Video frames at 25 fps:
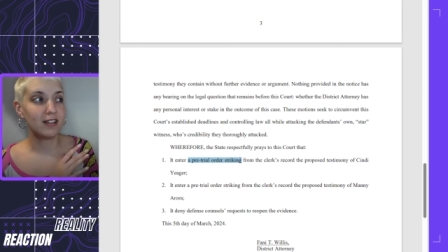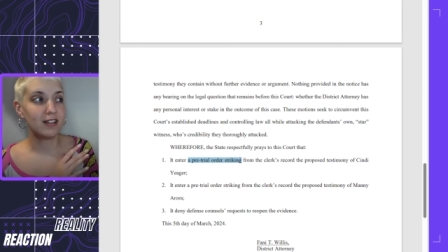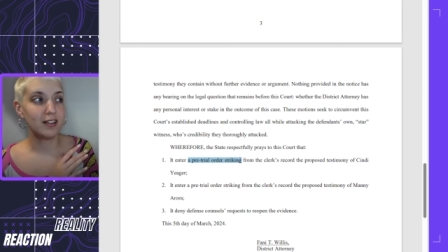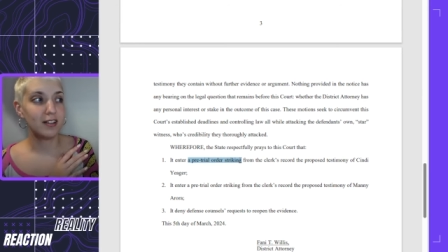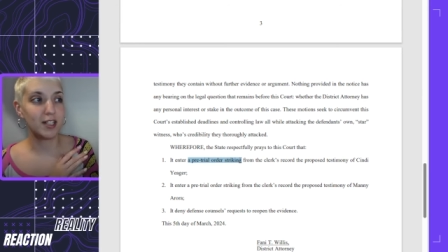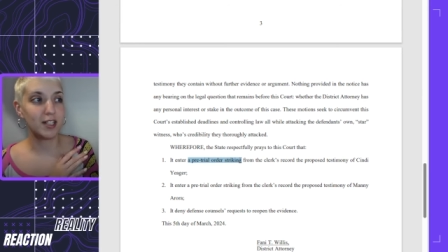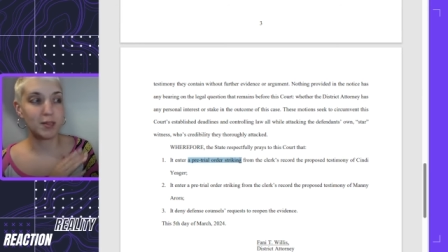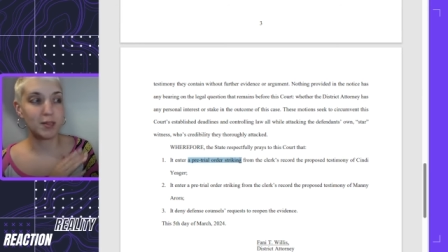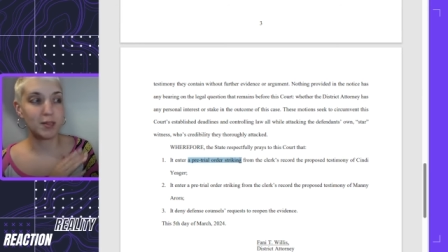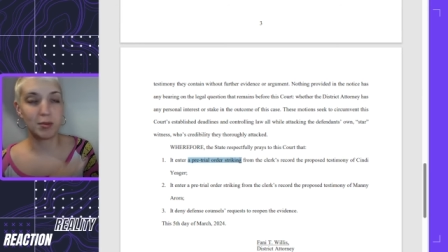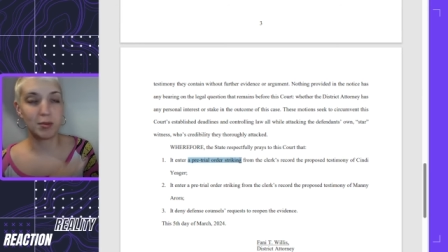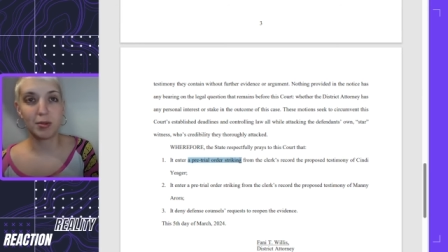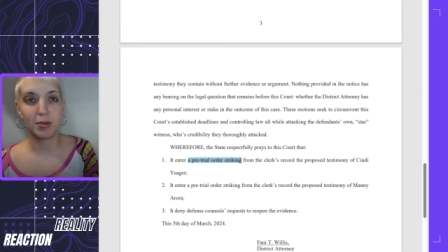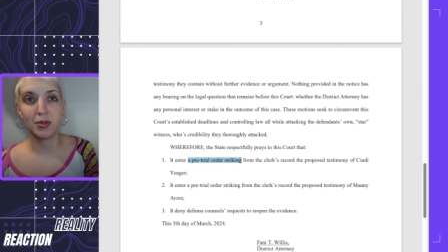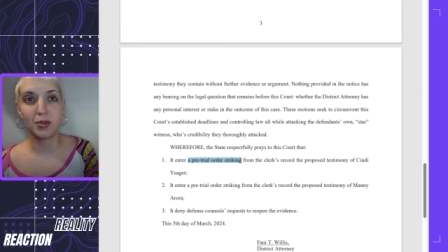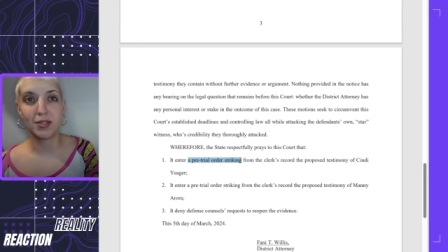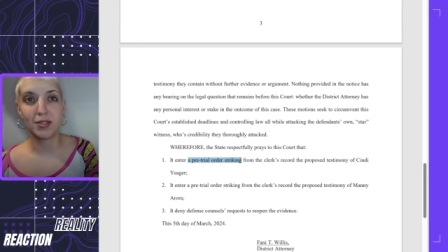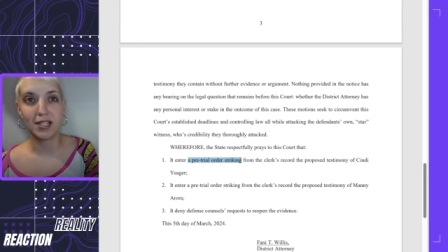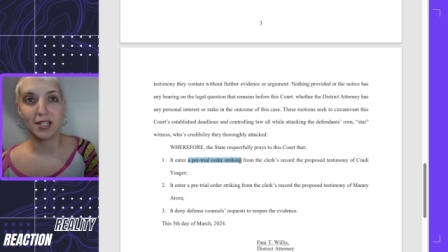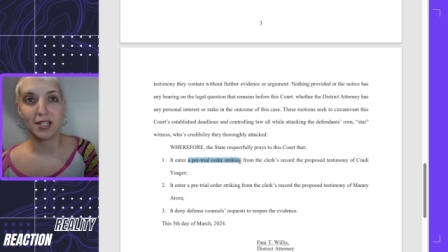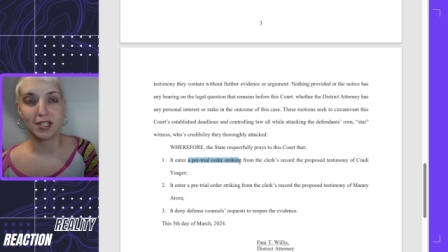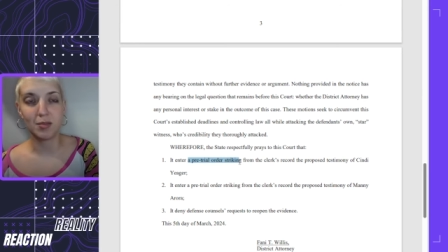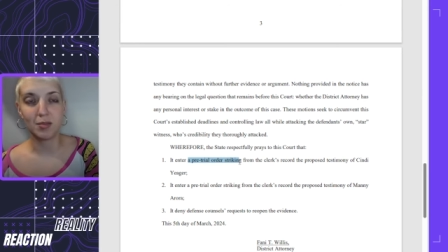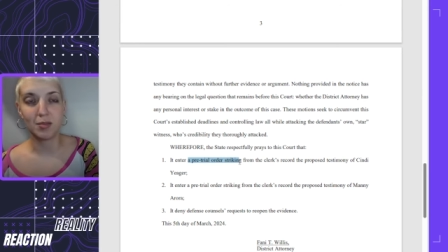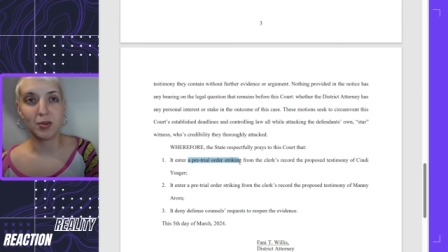this proposed
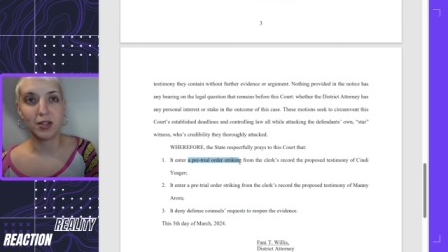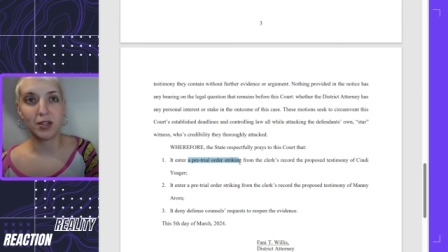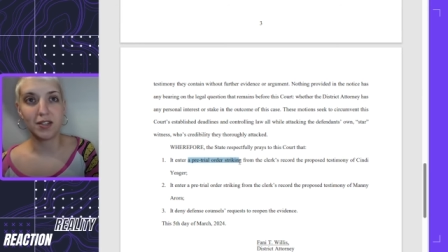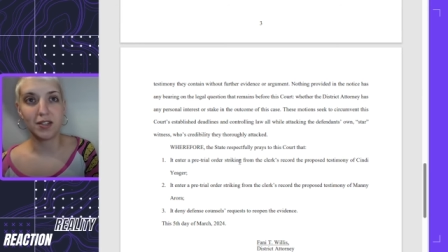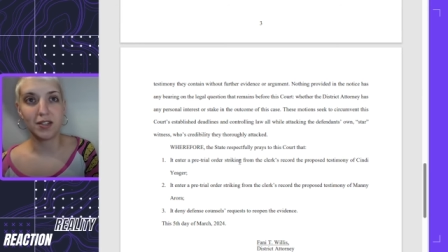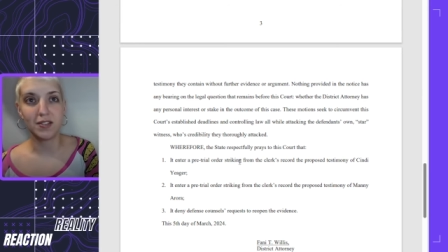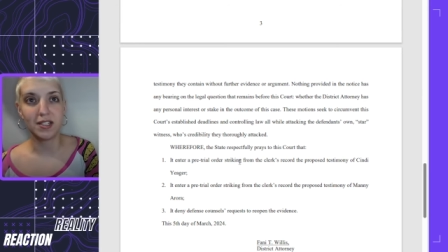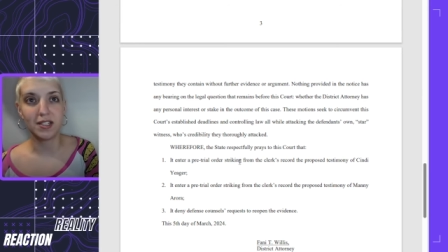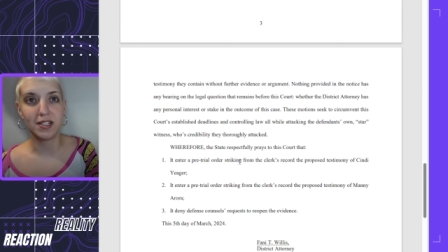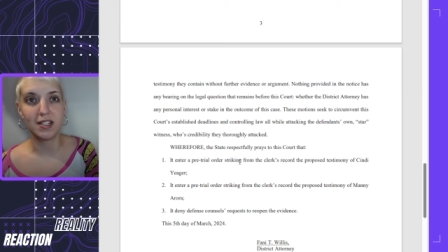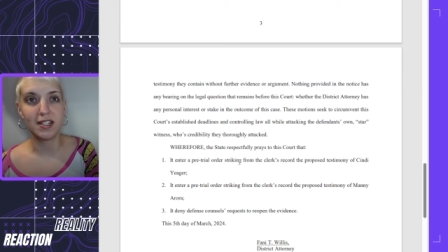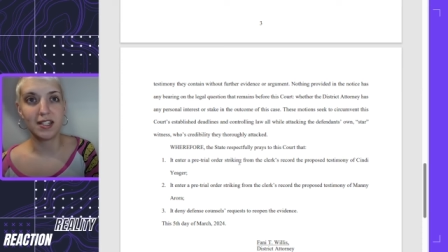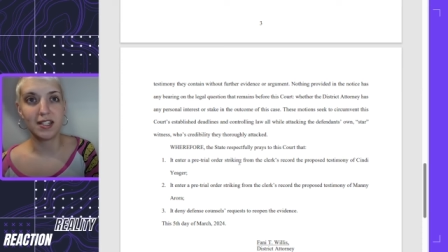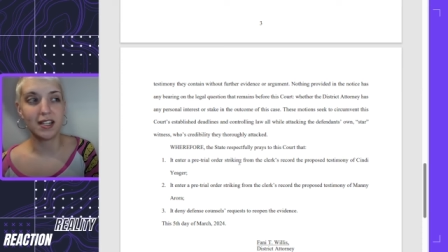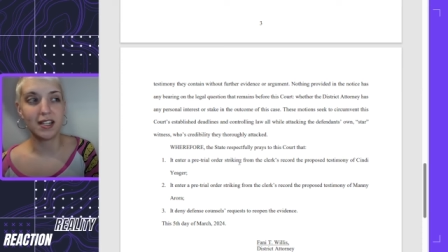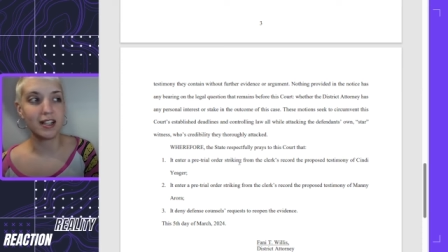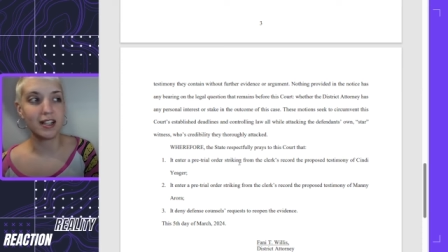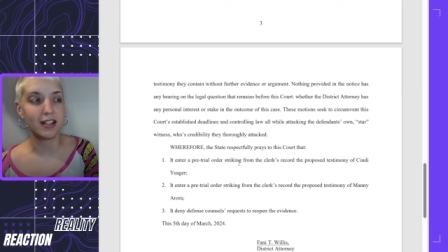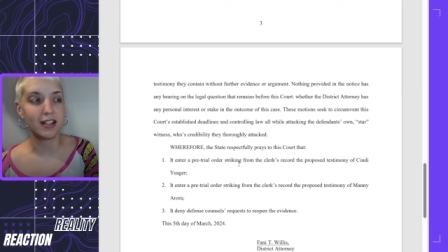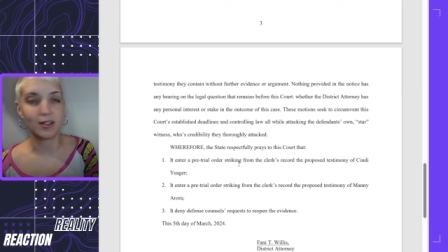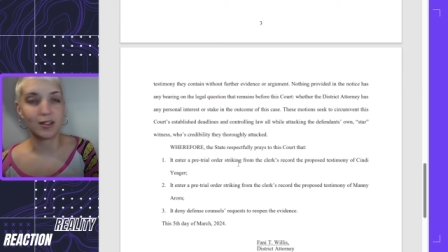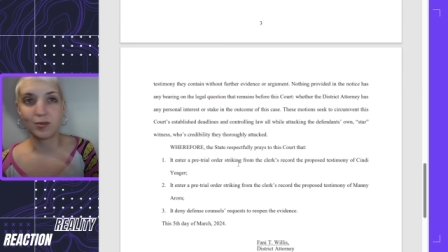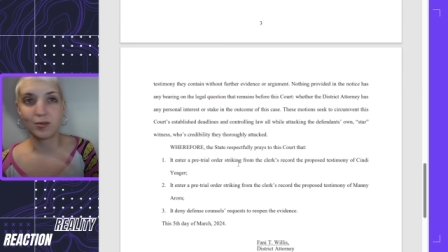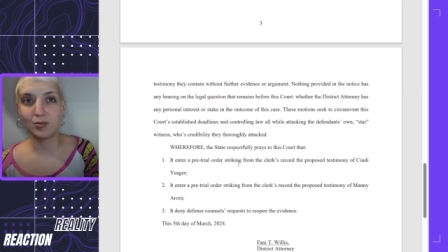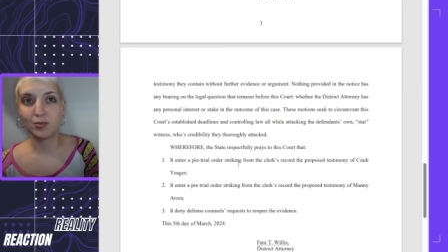testimony of Cindy
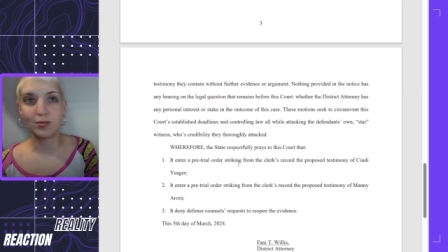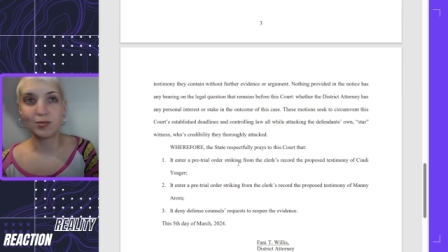Yeager?